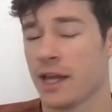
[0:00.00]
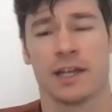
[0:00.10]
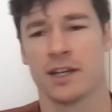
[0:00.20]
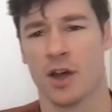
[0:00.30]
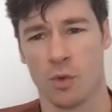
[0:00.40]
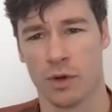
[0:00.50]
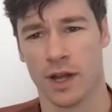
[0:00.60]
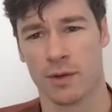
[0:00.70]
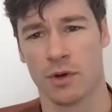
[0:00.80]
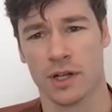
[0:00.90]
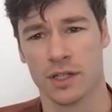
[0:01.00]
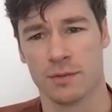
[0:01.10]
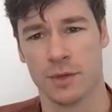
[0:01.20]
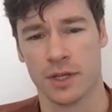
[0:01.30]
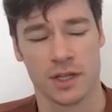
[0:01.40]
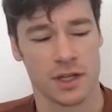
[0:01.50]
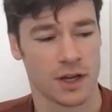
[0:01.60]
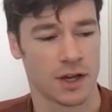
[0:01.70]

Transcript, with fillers: didn't know what I wanted to be.